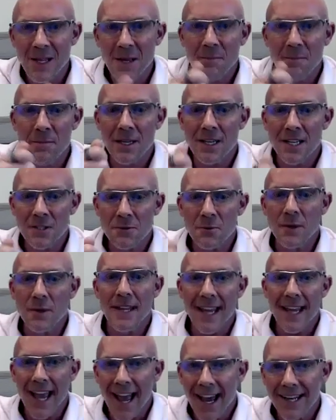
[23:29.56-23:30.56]
Because when
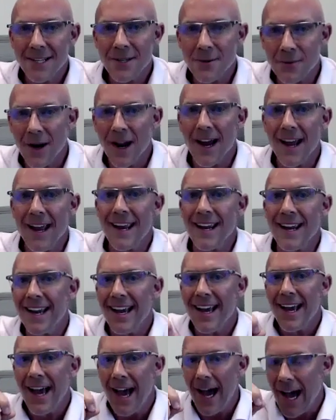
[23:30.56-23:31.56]
they had to write,
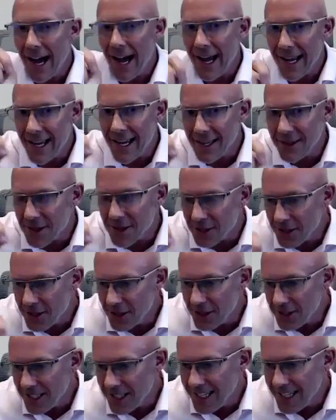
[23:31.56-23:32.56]
I ate the
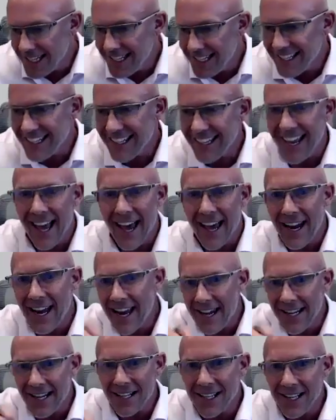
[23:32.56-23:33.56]
cookie at
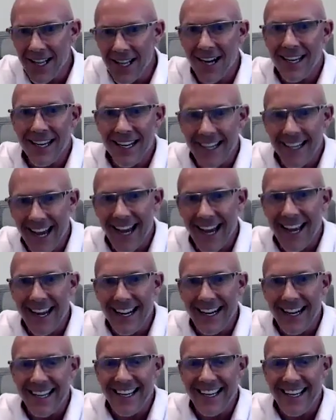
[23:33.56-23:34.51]
8 o'clock at night,